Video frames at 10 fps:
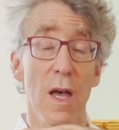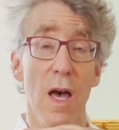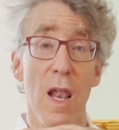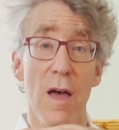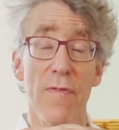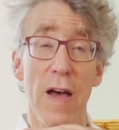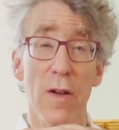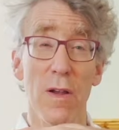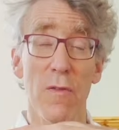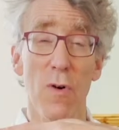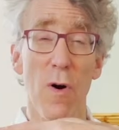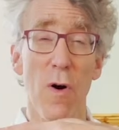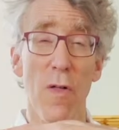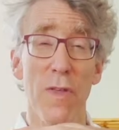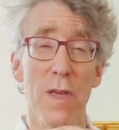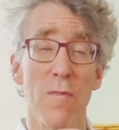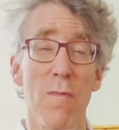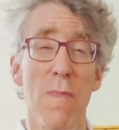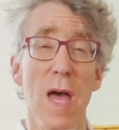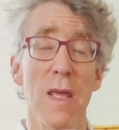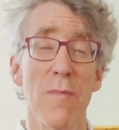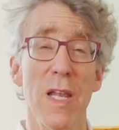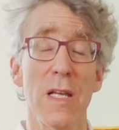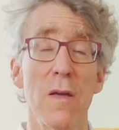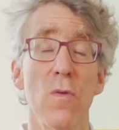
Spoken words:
And I found of all the many